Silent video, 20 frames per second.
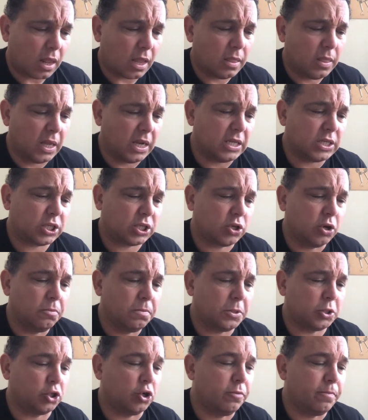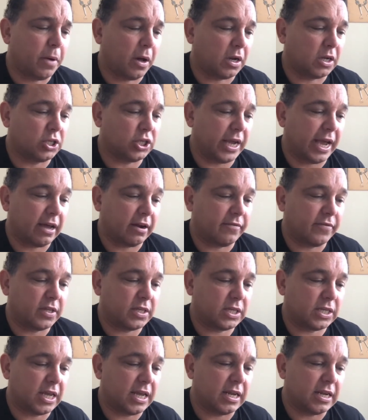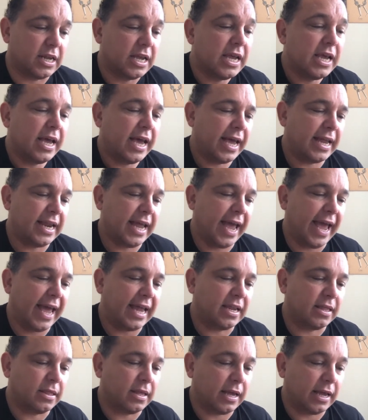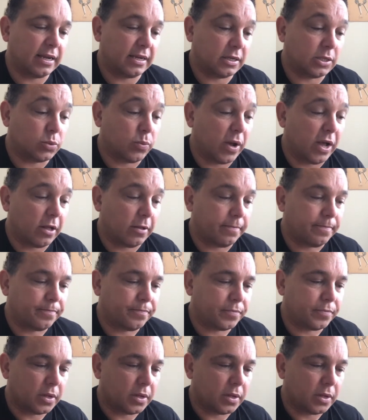Then he scooped the shoe polish out of its tin and added that as well.